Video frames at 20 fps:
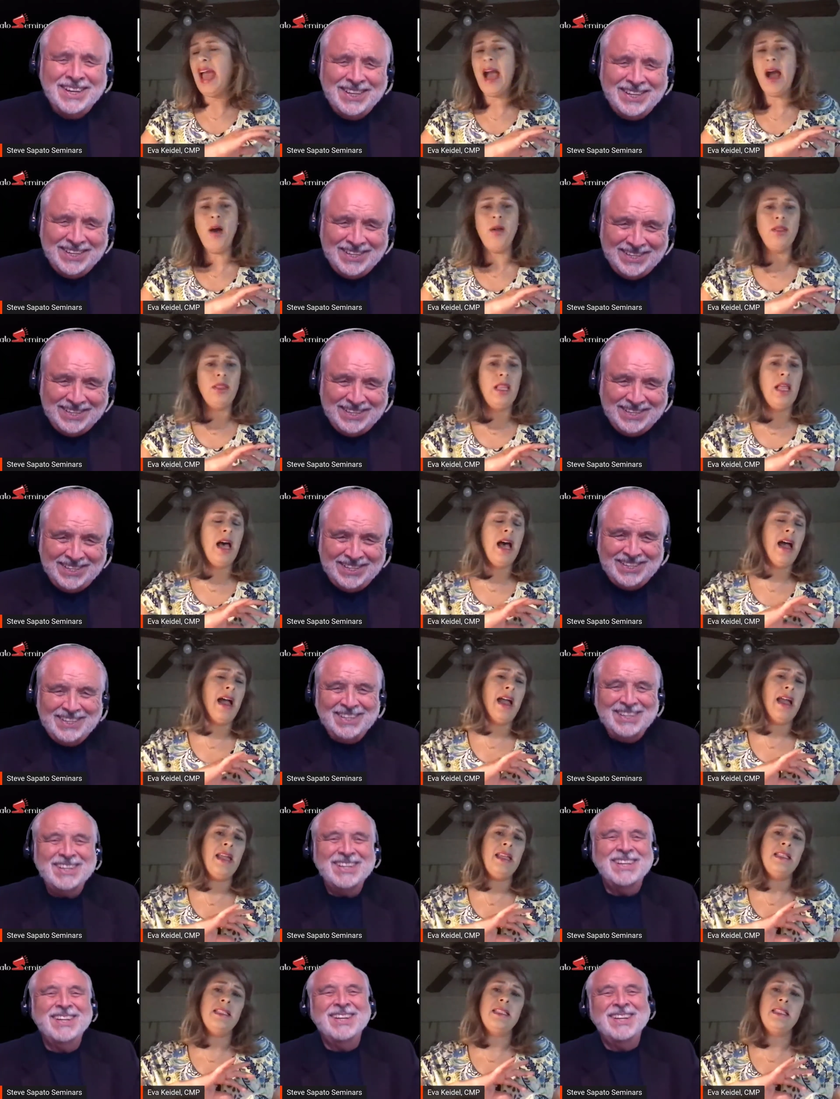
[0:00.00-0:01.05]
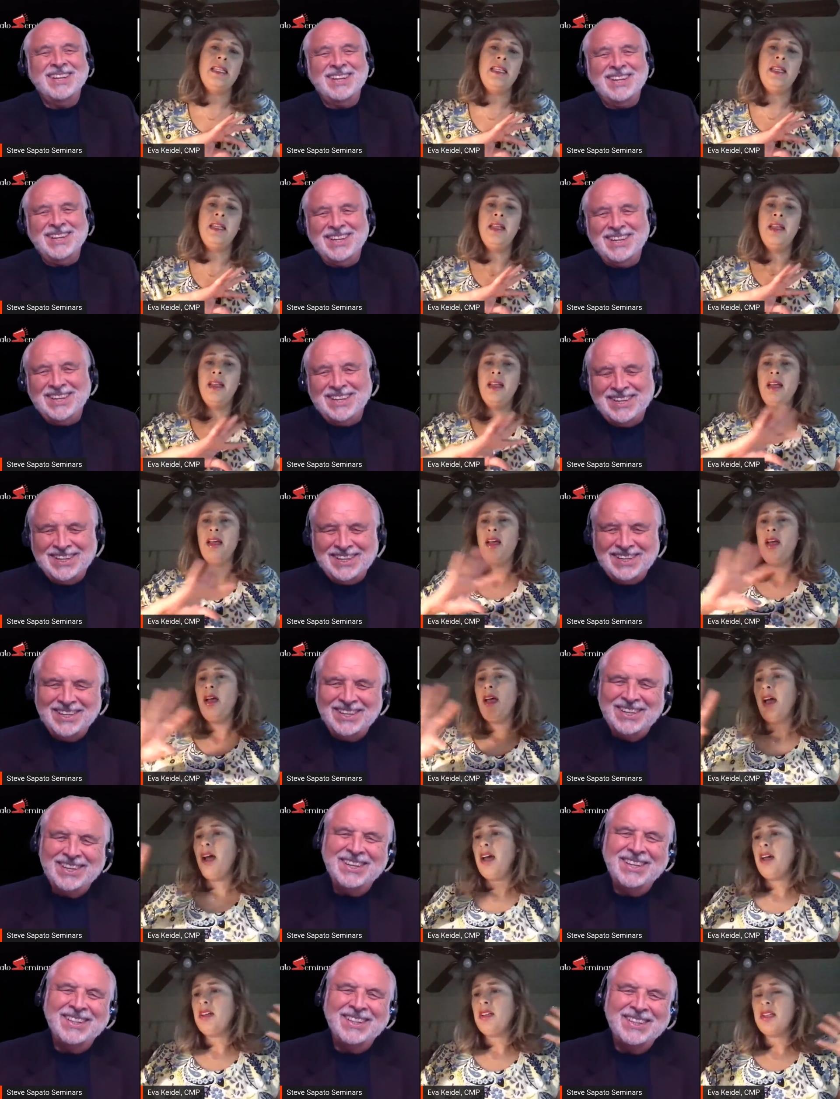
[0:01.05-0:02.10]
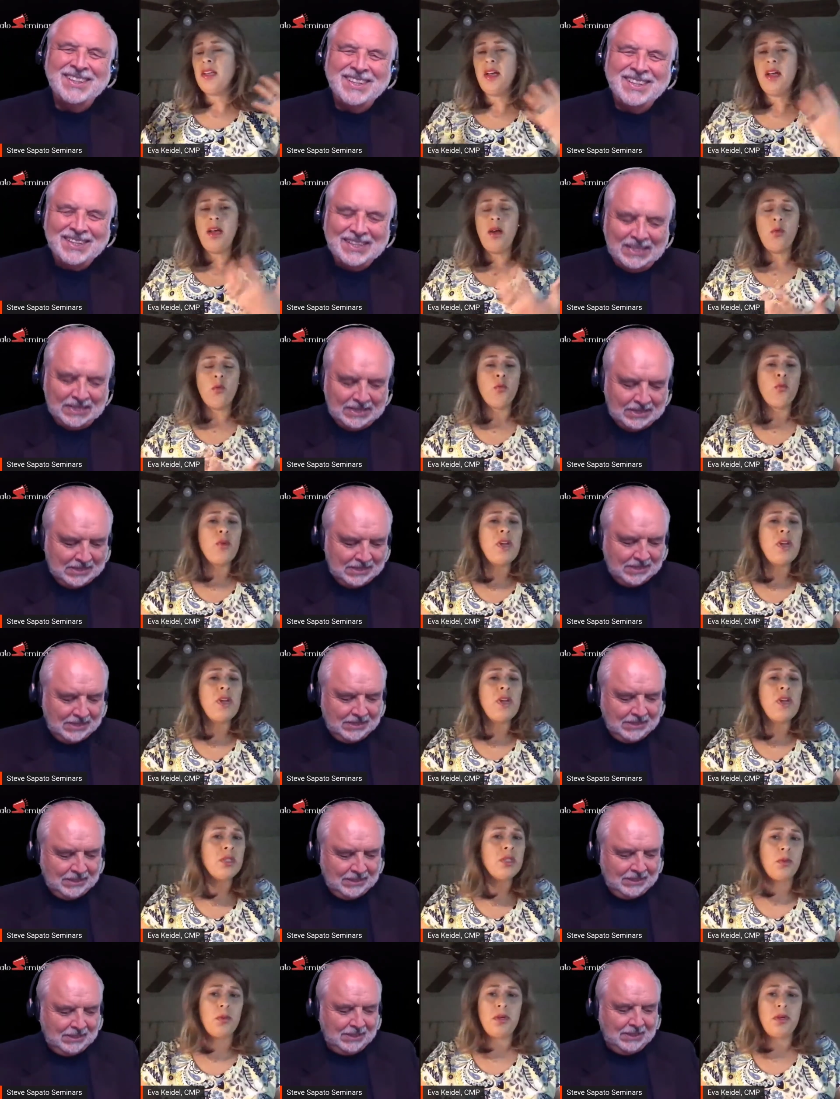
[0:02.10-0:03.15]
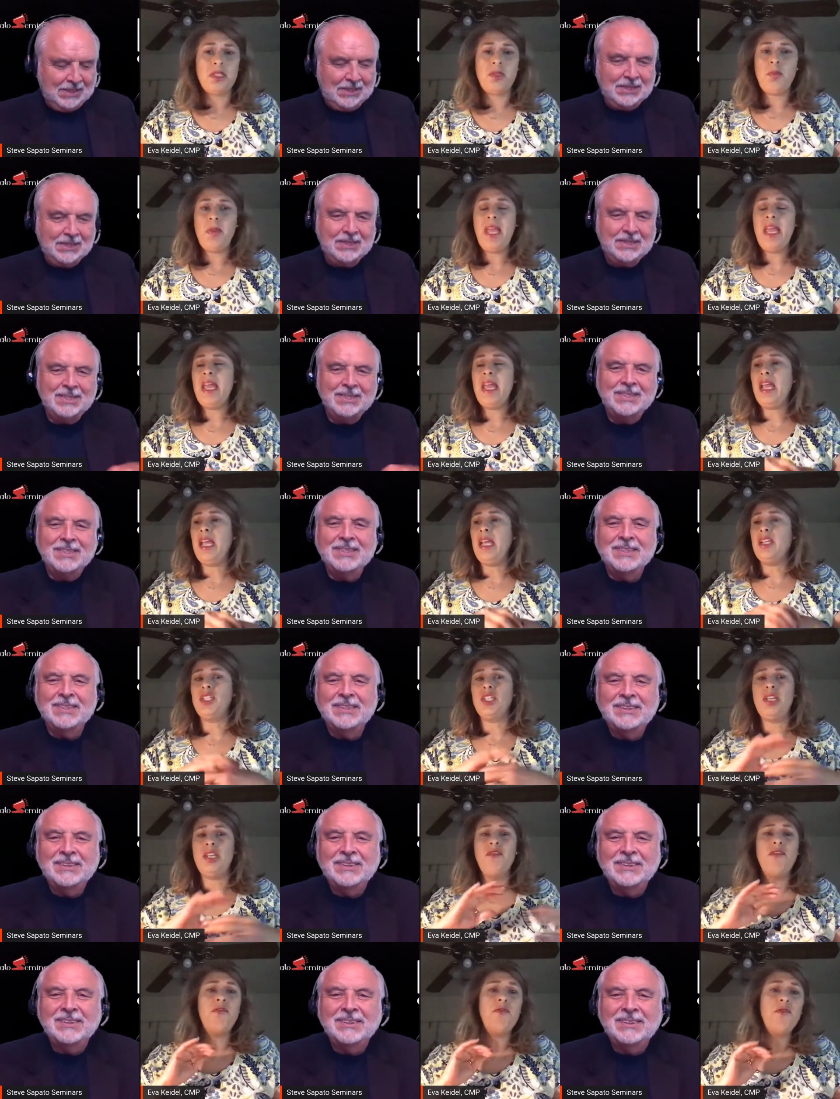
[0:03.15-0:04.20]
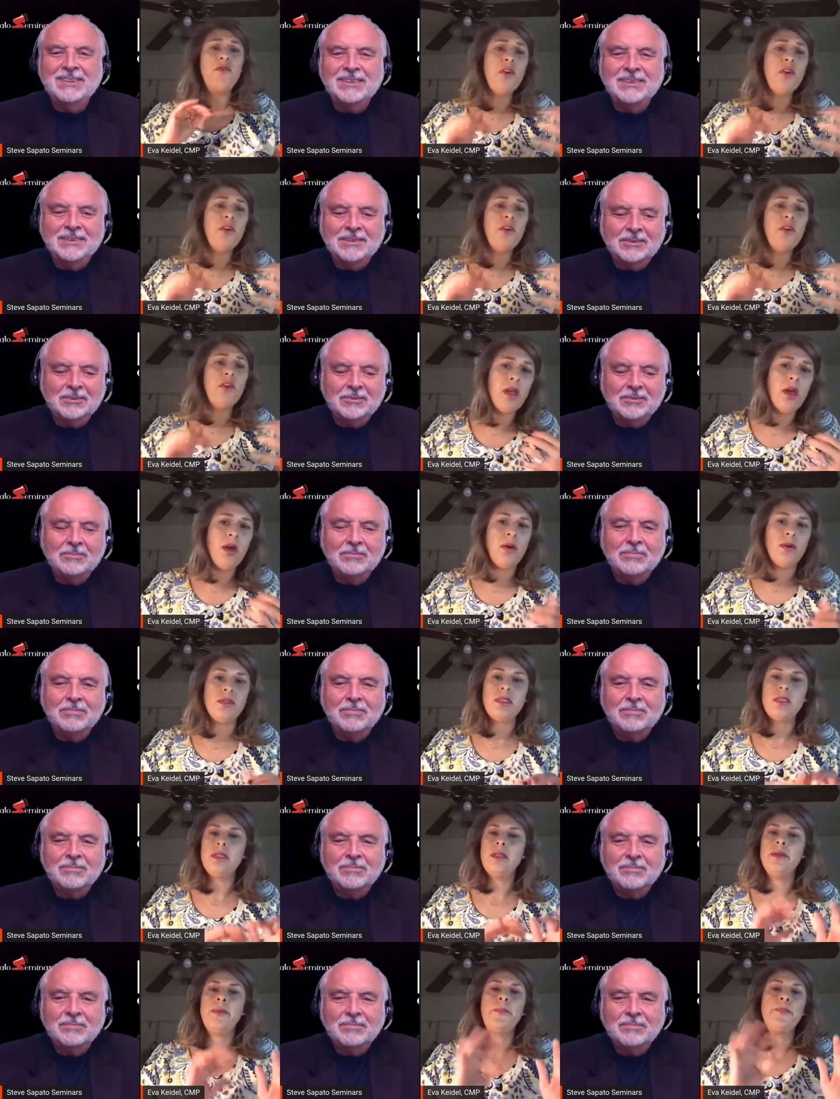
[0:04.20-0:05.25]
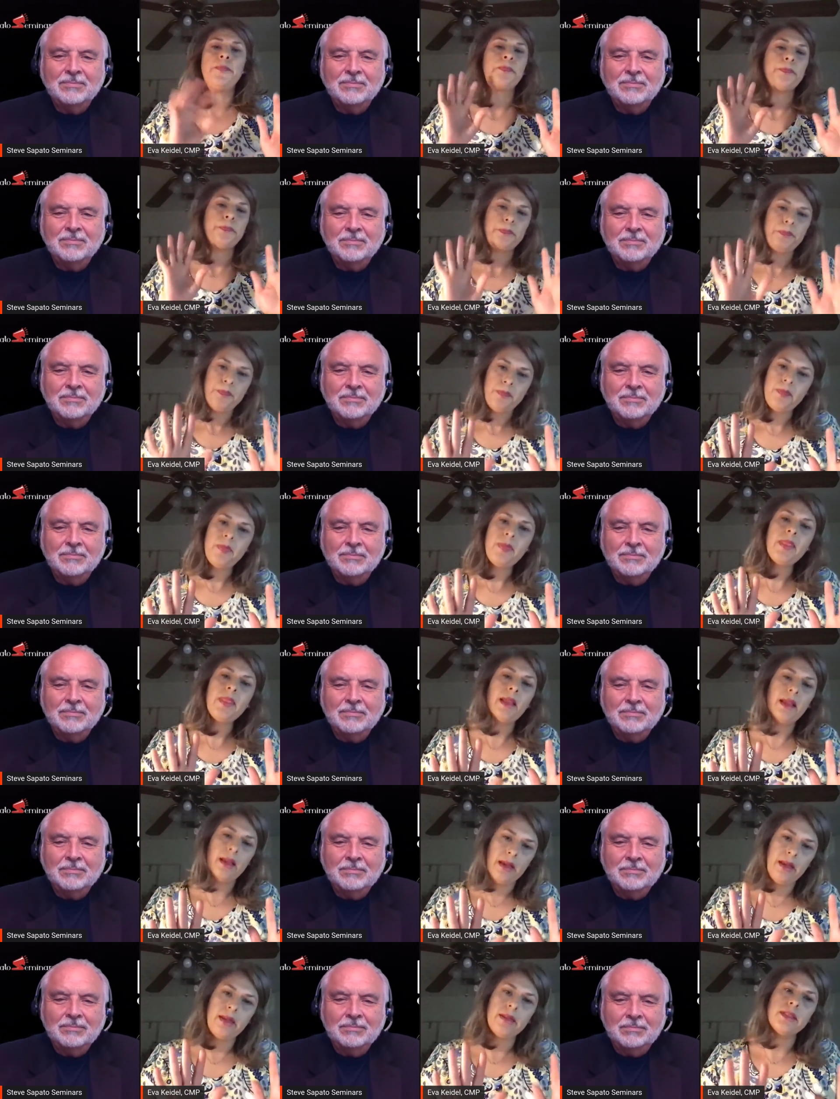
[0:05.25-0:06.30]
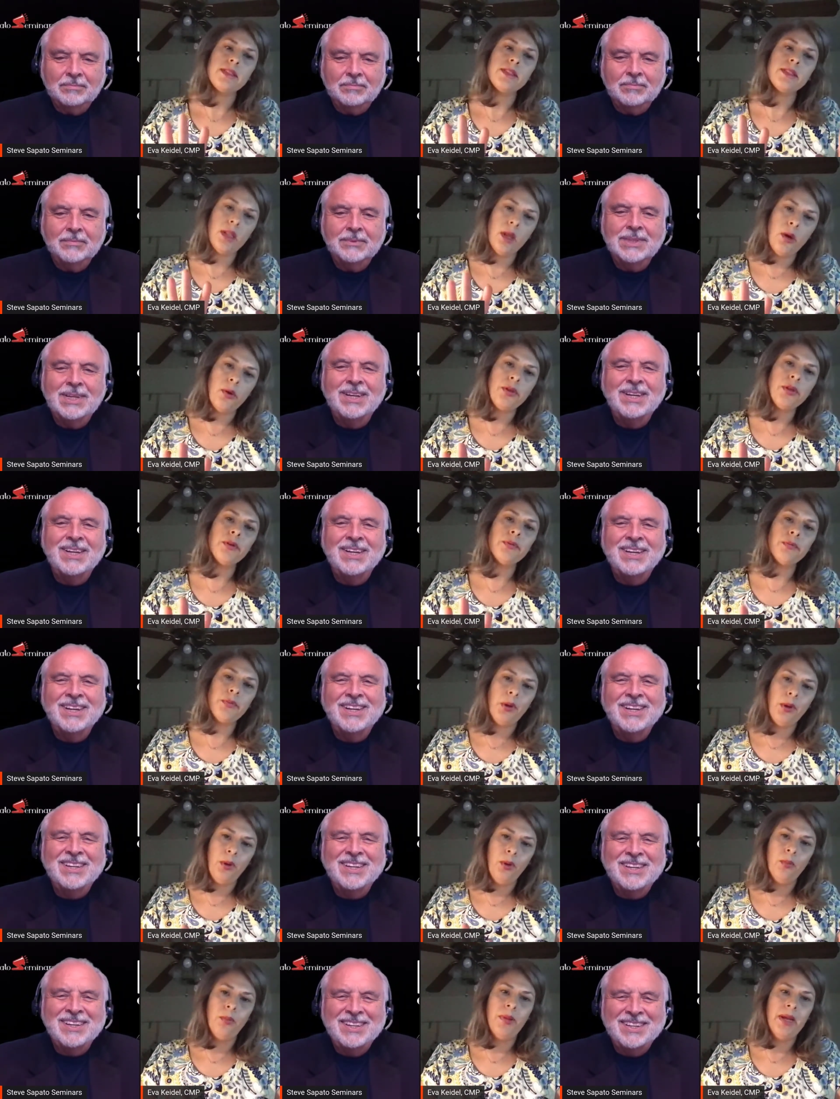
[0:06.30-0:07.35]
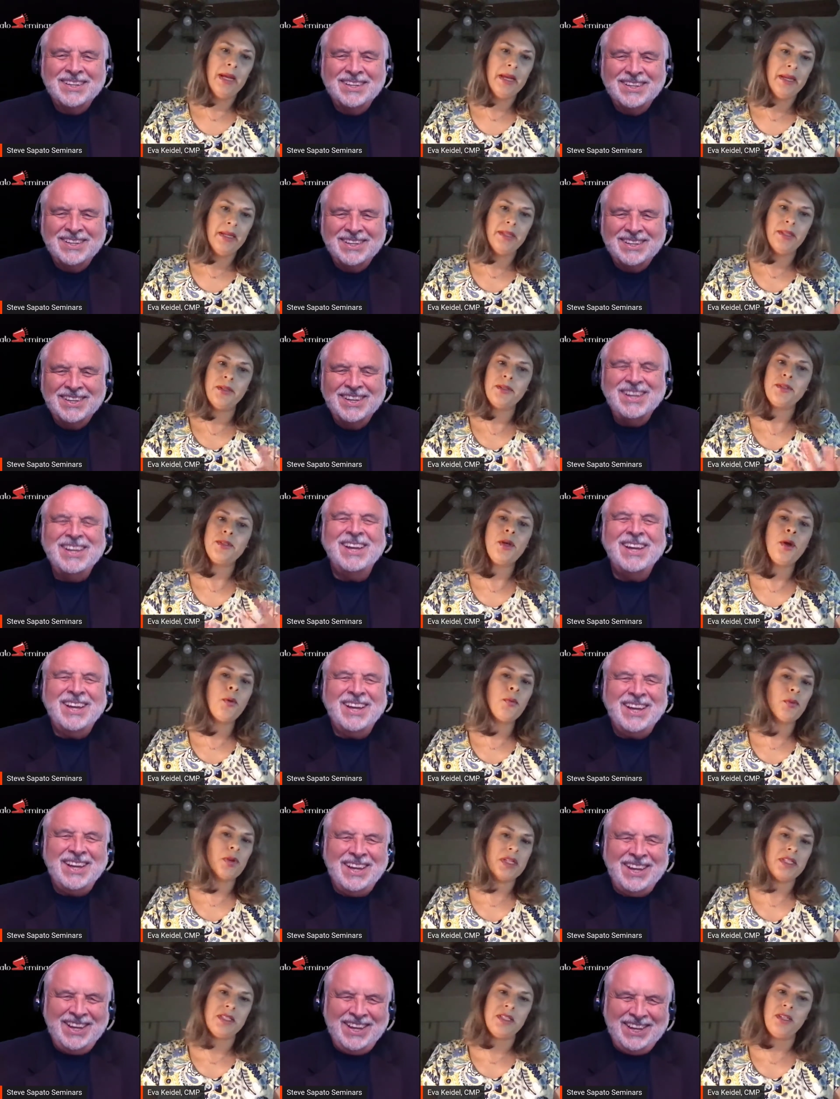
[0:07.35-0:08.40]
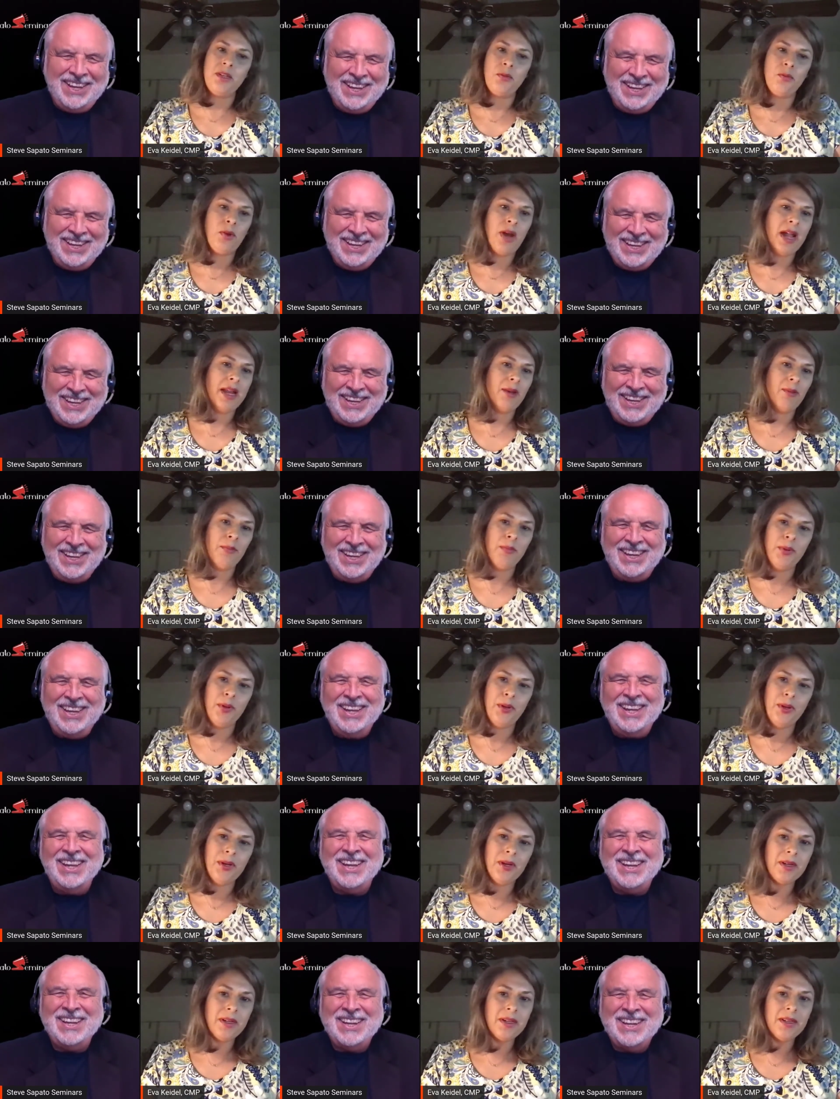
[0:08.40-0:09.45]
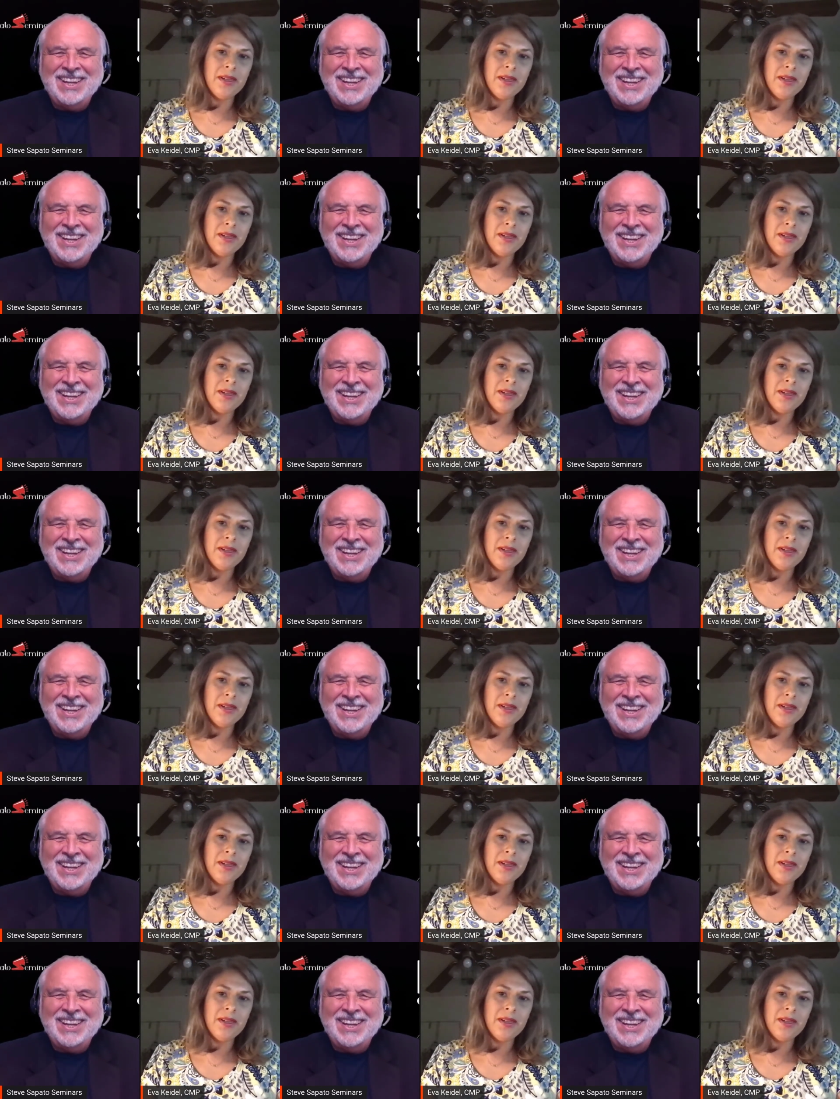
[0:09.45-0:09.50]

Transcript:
Speaker 1: outlines and a resource page and footnotes. Slow your roll, bud. There's no reason to write a book.